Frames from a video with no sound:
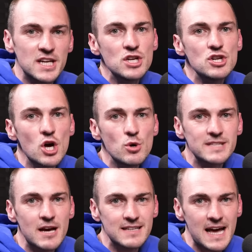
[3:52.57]
He knows
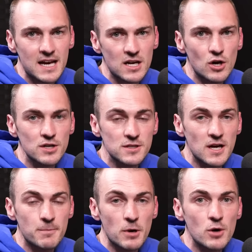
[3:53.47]
how to analyse
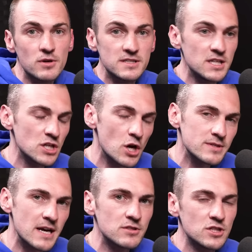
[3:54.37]
opponents. He
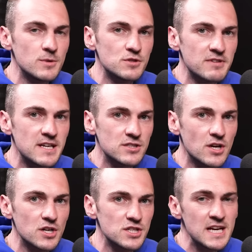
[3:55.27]
knows how to do his
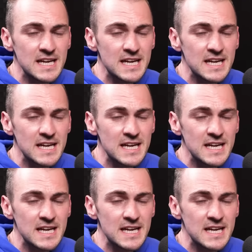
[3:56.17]
research.